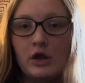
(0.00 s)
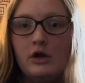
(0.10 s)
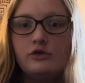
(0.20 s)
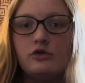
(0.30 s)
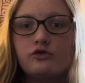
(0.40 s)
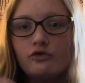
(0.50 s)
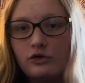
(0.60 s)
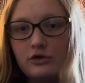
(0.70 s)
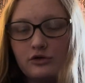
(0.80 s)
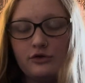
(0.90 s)

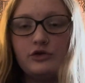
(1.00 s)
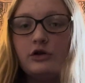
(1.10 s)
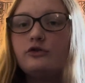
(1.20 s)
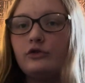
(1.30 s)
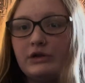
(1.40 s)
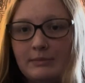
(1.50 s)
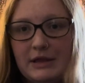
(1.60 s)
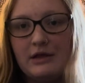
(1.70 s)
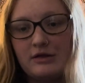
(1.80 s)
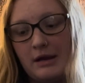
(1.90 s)
your children to meet
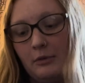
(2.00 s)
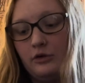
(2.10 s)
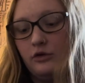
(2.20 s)
these animals,